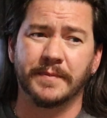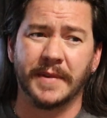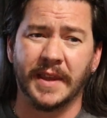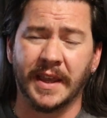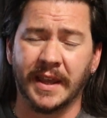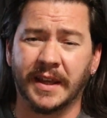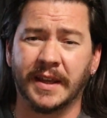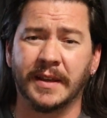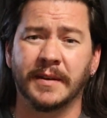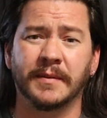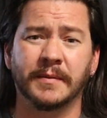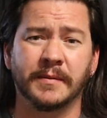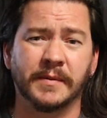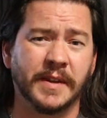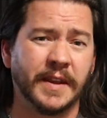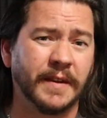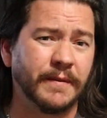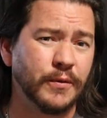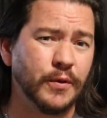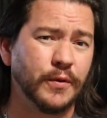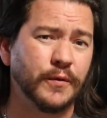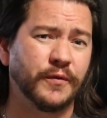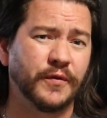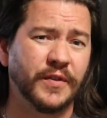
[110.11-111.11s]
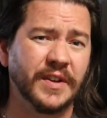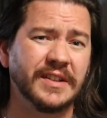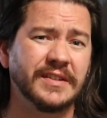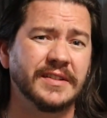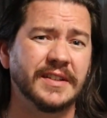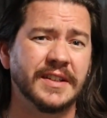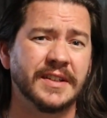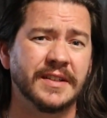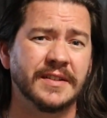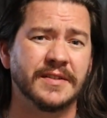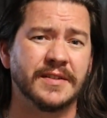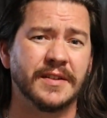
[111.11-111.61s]
it can give you
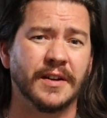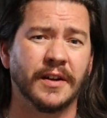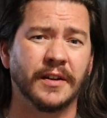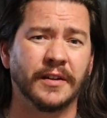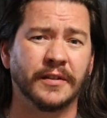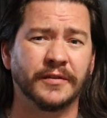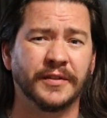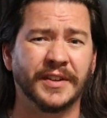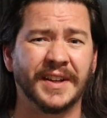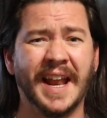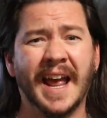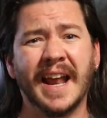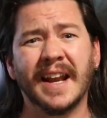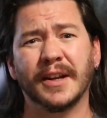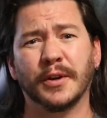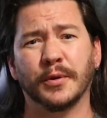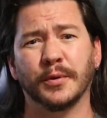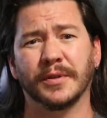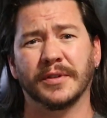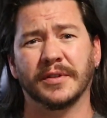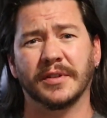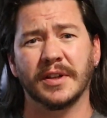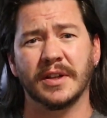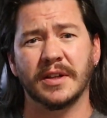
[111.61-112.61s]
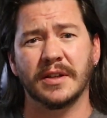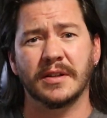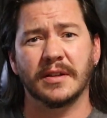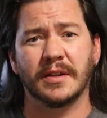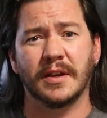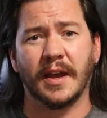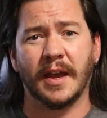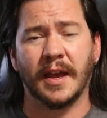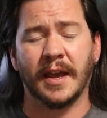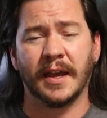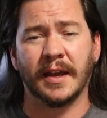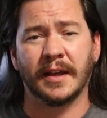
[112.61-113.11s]
feelings of inadequacy,
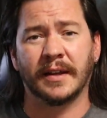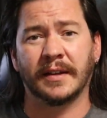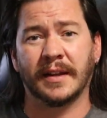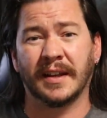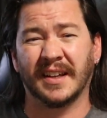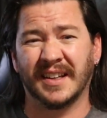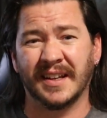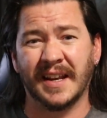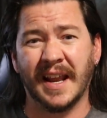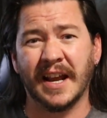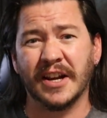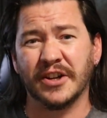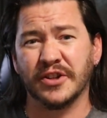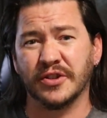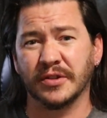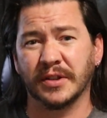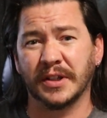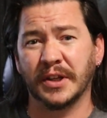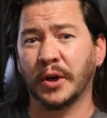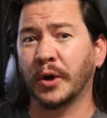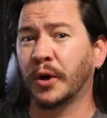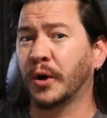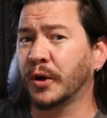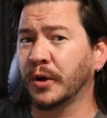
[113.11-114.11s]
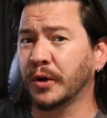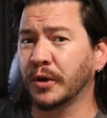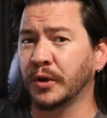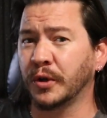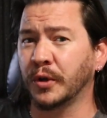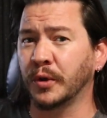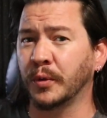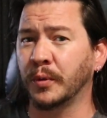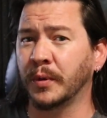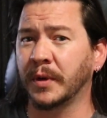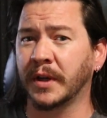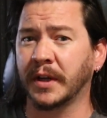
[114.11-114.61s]
and it can actually hurt
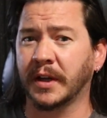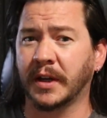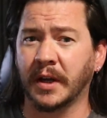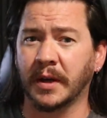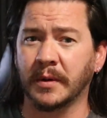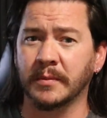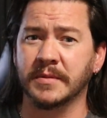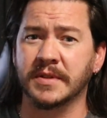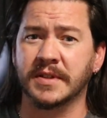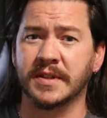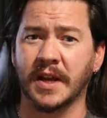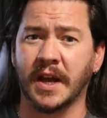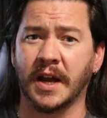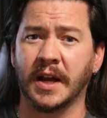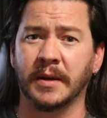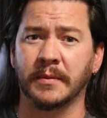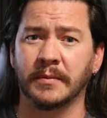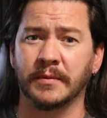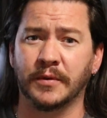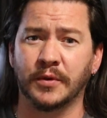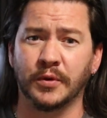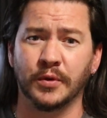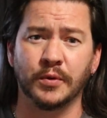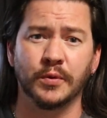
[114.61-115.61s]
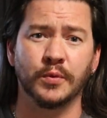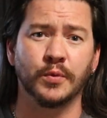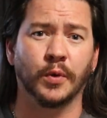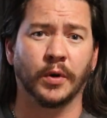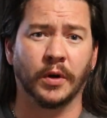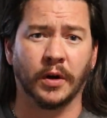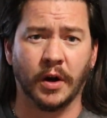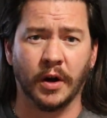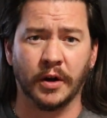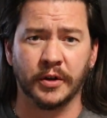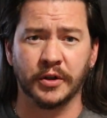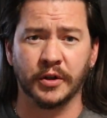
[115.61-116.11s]
you when it comes time to
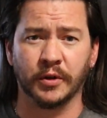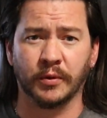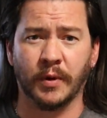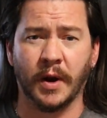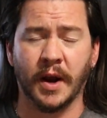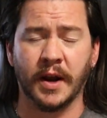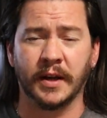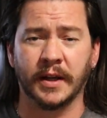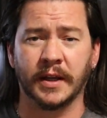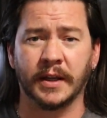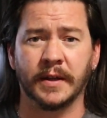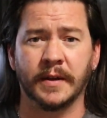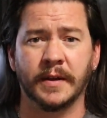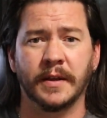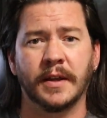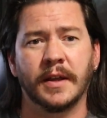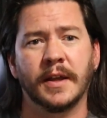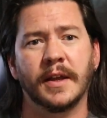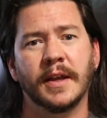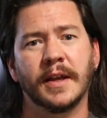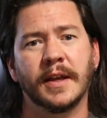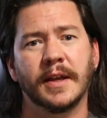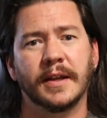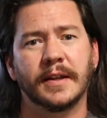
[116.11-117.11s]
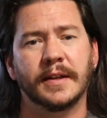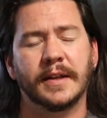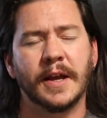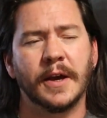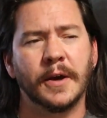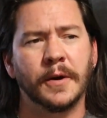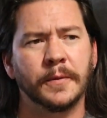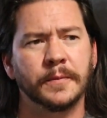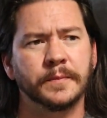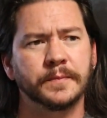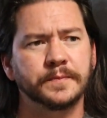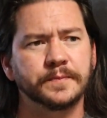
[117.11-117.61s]
work on your writing.
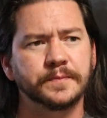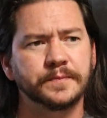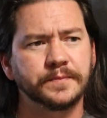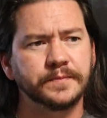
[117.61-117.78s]
Now,